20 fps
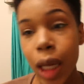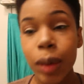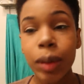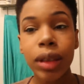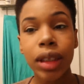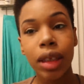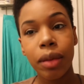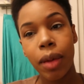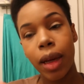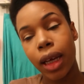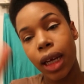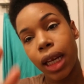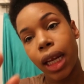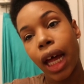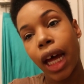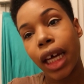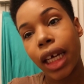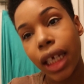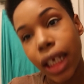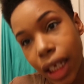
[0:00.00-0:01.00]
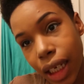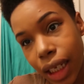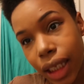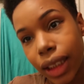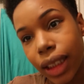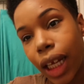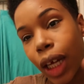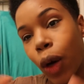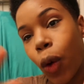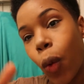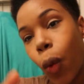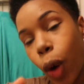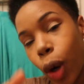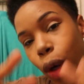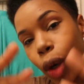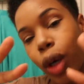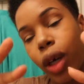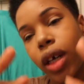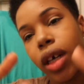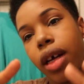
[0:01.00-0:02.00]
helps to make it like, yes, like
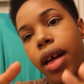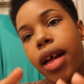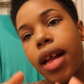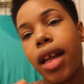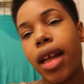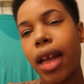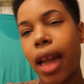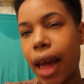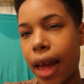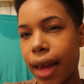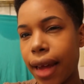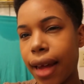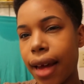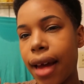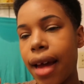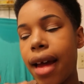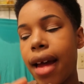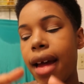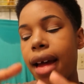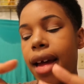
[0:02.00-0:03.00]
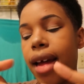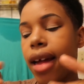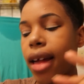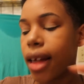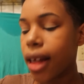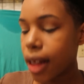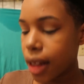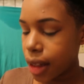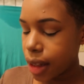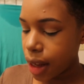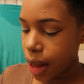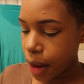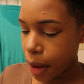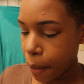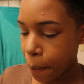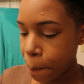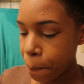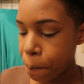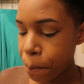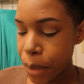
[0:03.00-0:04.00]
work, like
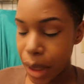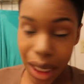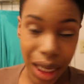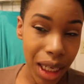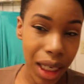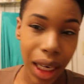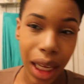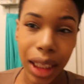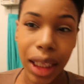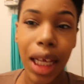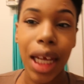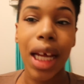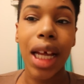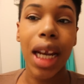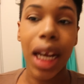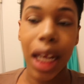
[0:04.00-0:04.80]
um, beat, like that